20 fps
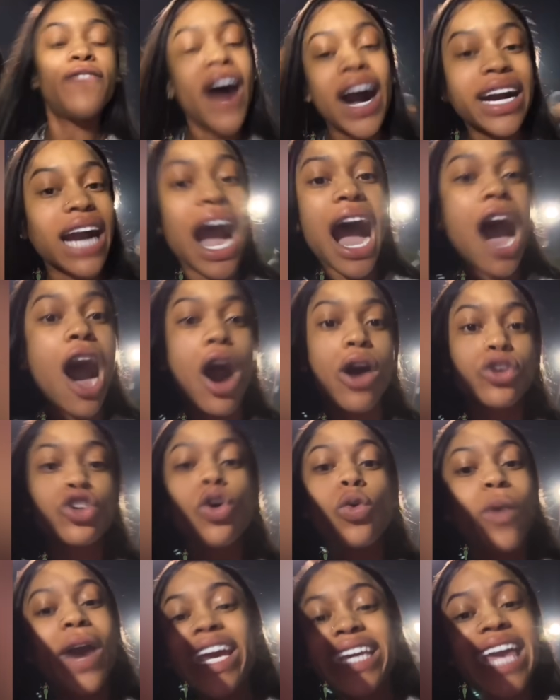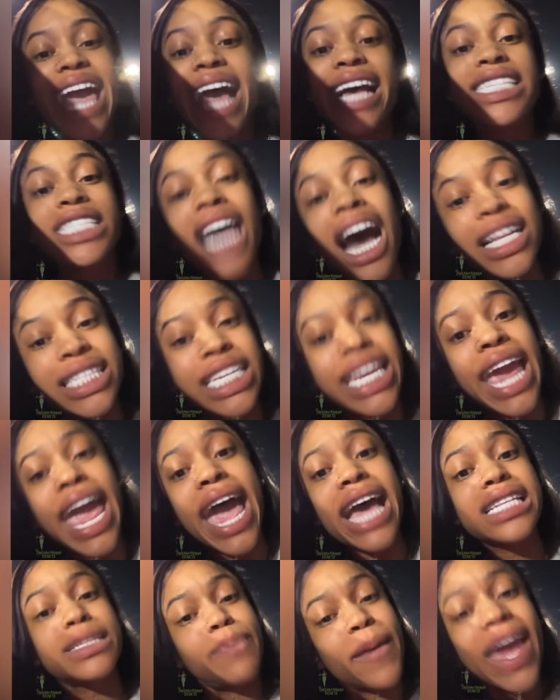Fuck on, you weak, salty
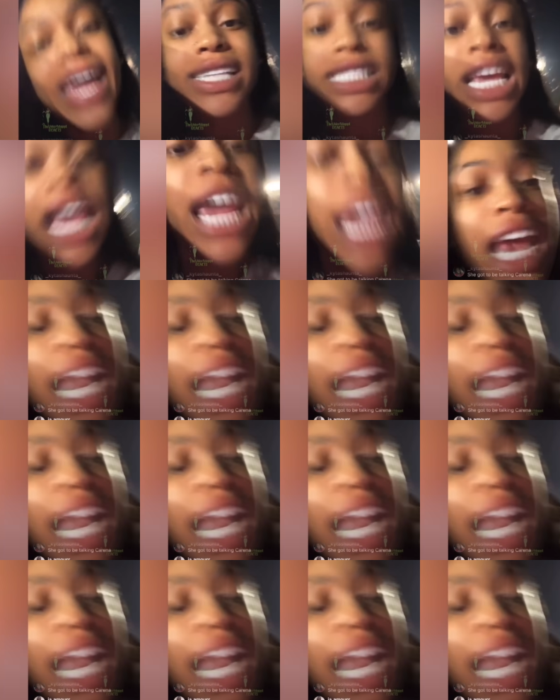ass bitch.